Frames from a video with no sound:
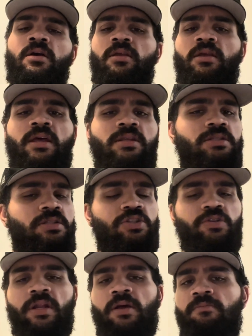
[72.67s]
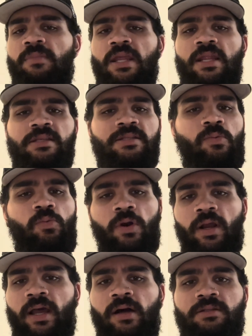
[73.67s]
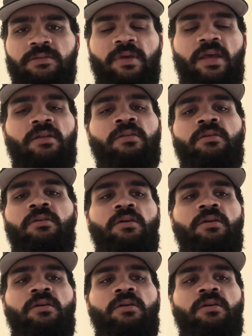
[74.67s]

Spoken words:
You got just straight up meetings and workouts, man.